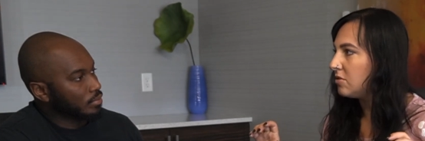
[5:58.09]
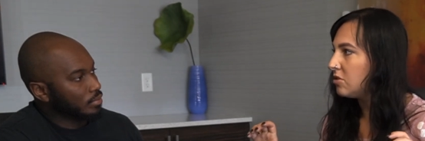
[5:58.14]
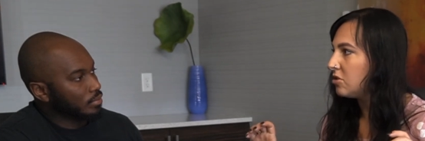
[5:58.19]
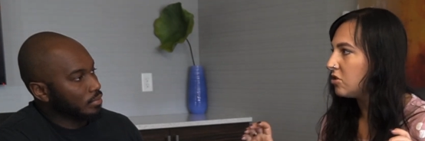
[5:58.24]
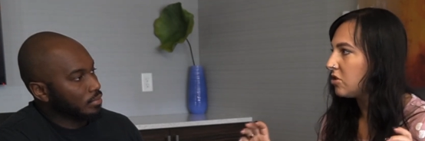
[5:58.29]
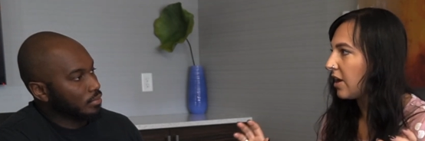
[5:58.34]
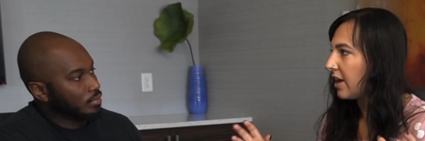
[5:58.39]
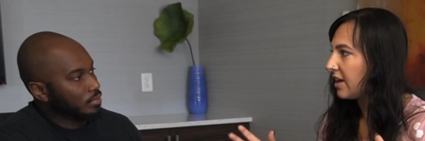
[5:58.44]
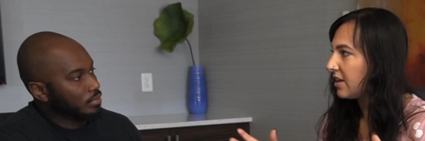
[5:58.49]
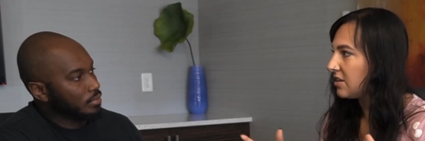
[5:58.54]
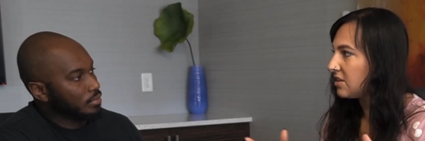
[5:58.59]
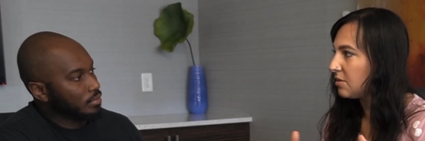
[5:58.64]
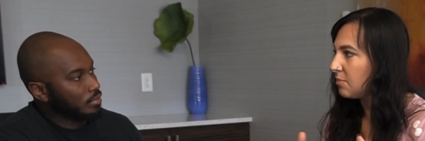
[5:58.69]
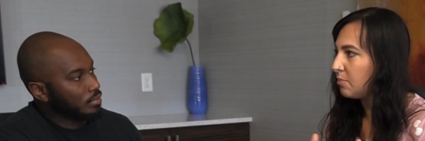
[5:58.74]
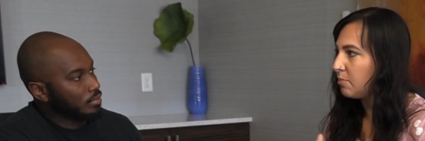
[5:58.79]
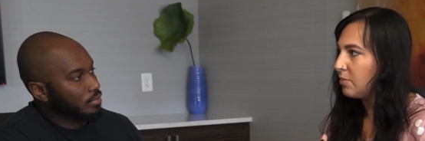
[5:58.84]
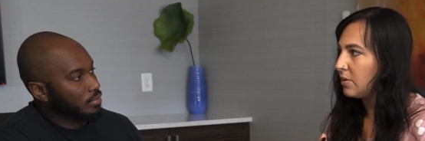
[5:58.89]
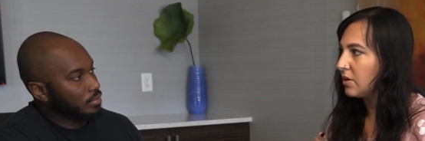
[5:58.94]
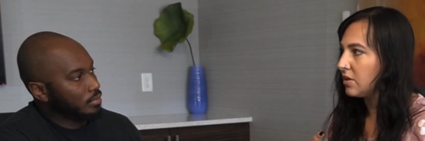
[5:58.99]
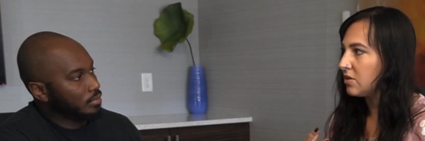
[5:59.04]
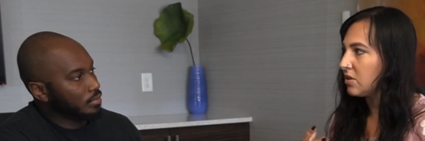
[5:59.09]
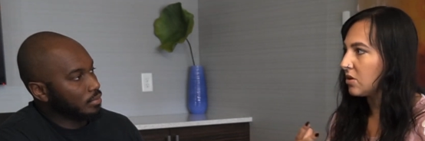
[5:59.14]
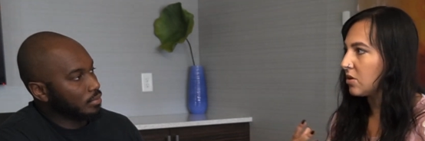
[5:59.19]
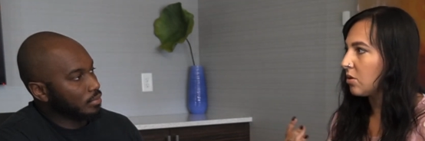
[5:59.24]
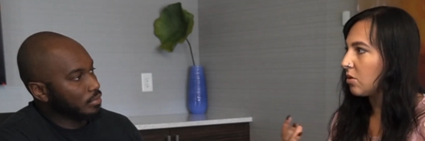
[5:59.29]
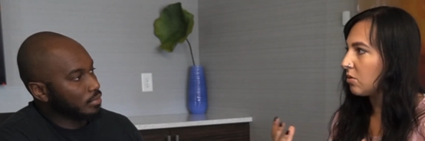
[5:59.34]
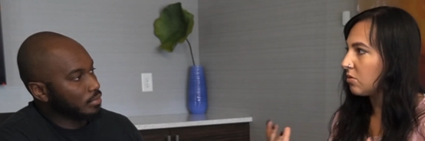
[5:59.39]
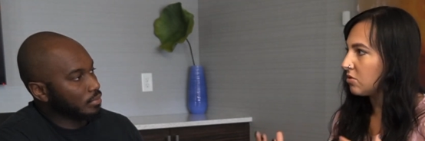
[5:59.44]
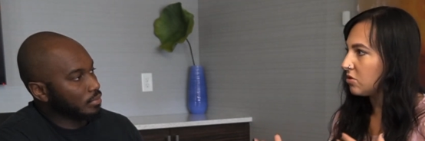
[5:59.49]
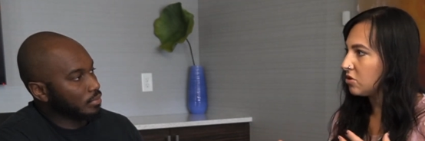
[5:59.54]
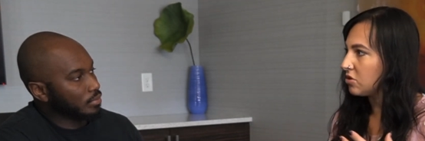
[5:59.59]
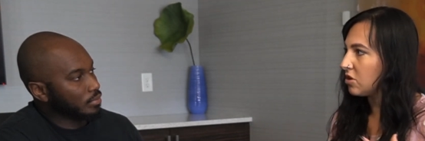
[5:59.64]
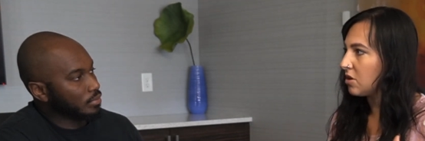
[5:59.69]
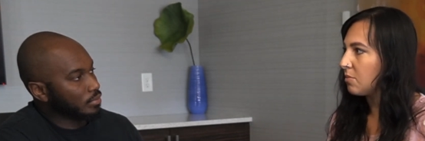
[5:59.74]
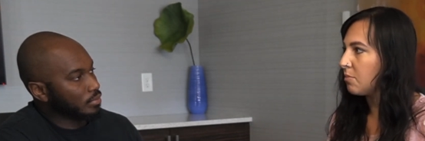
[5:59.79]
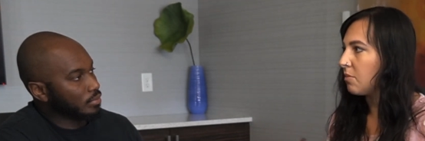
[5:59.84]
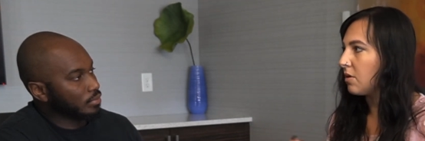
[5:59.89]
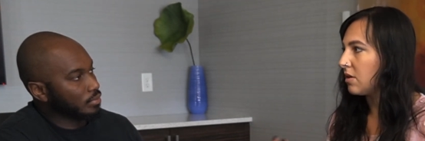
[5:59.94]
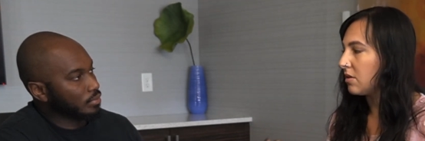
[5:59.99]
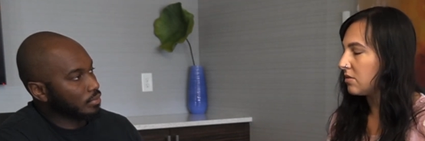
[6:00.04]
Speaker 1: trying to build a culture
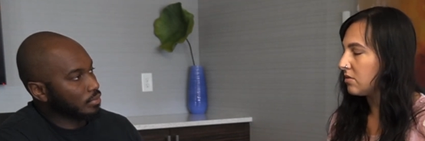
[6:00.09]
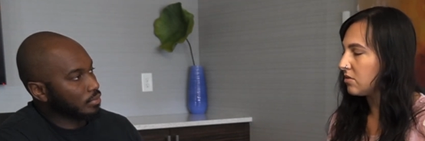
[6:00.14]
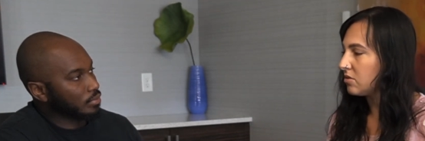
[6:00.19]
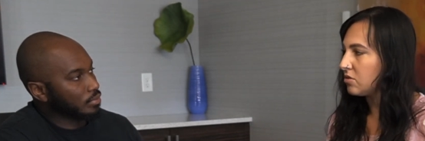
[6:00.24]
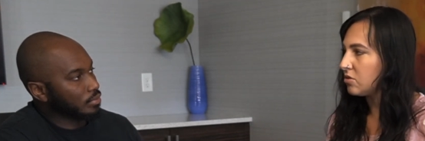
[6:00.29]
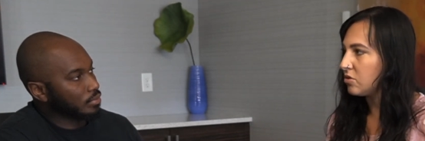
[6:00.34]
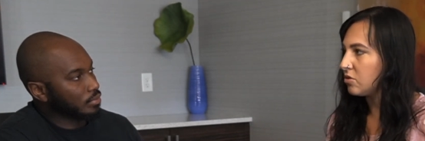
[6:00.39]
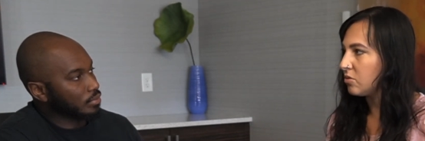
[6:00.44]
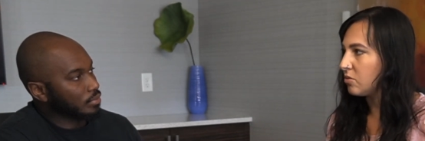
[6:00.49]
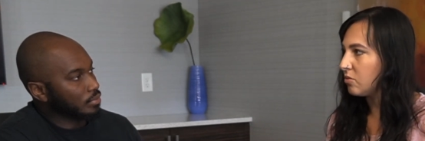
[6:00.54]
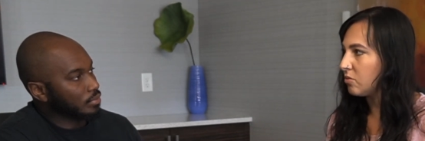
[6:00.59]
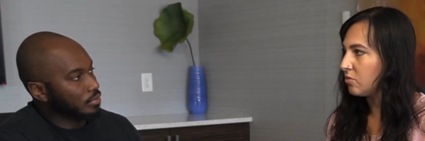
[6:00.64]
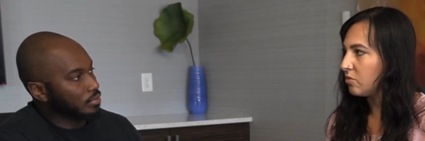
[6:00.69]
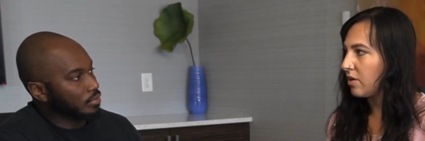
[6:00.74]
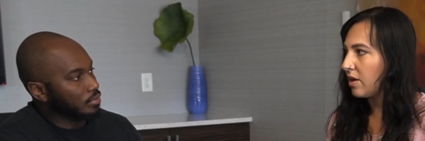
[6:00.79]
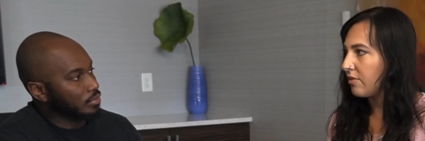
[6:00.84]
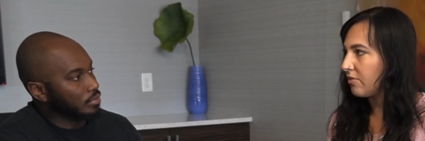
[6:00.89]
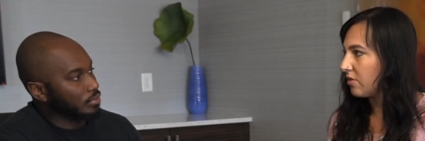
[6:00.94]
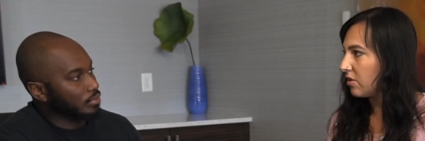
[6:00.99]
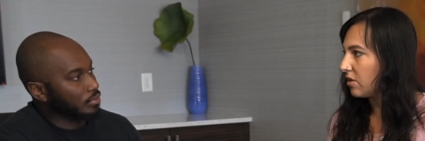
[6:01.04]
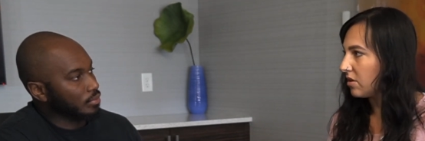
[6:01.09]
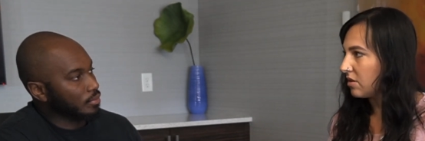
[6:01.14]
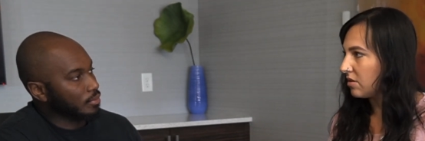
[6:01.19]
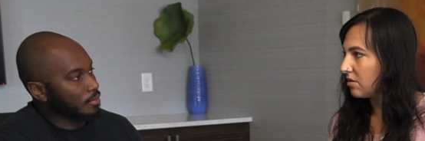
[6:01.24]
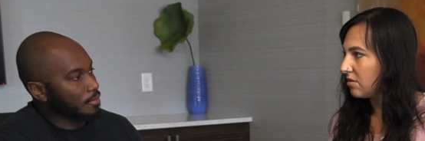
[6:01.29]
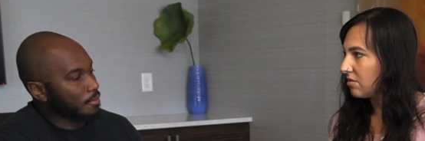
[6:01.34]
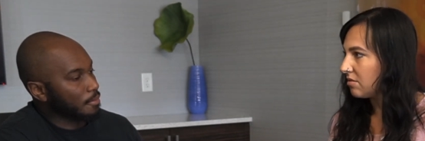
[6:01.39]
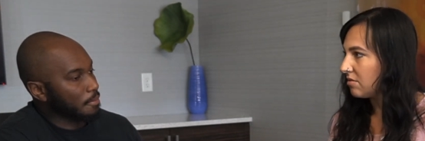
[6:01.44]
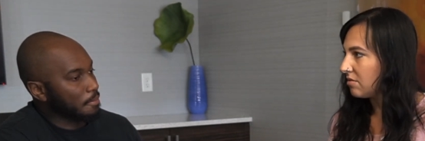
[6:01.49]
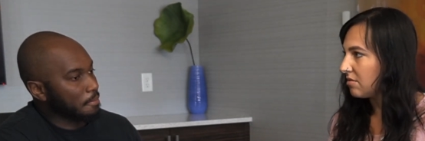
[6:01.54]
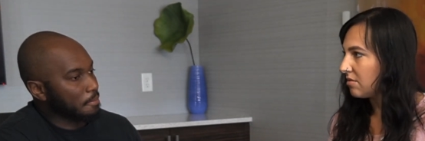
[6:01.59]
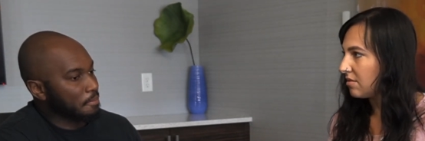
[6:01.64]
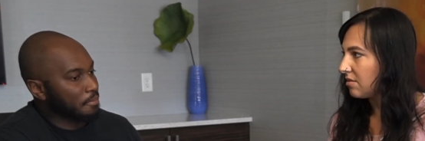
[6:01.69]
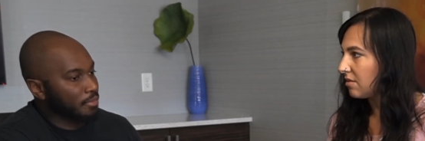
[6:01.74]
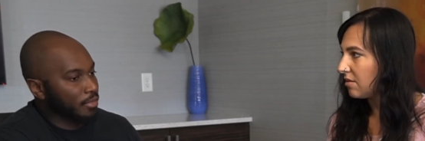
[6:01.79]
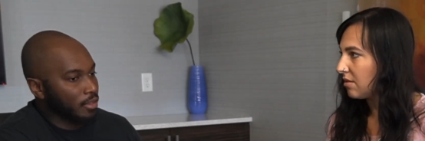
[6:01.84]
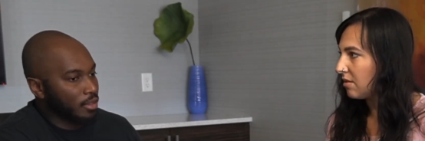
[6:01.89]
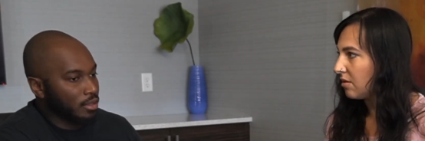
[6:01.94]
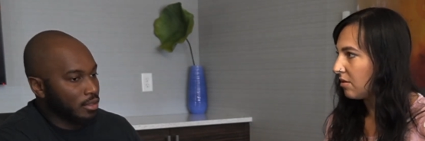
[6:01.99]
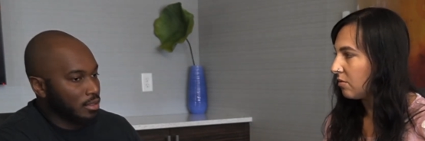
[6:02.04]
amongst whoever
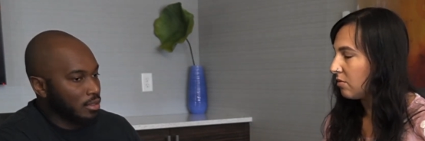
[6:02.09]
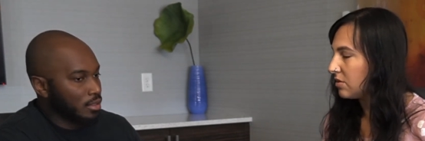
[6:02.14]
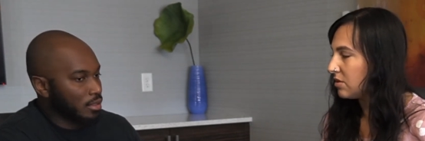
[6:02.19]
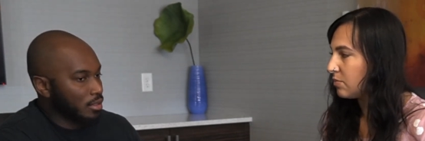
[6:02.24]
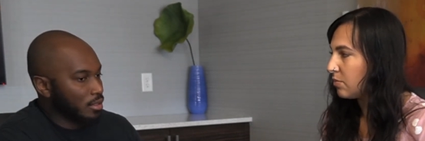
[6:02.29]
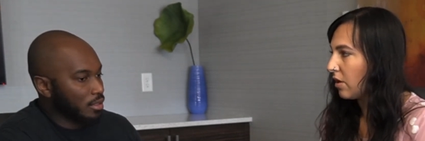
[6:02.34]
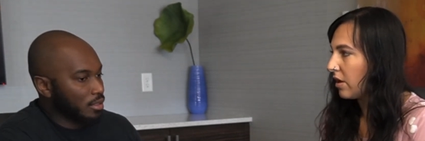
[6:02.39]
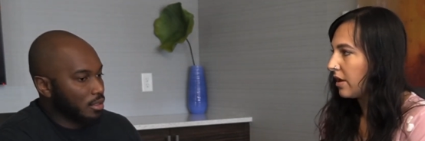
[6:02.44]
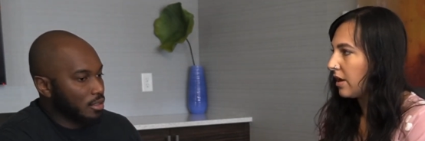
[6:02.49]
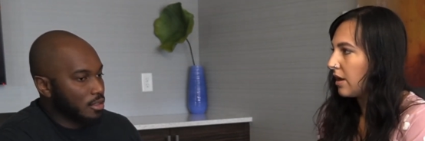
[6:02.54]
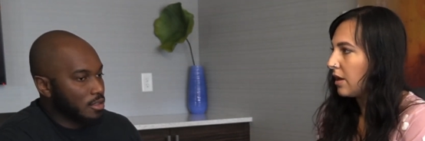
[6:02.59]
was brought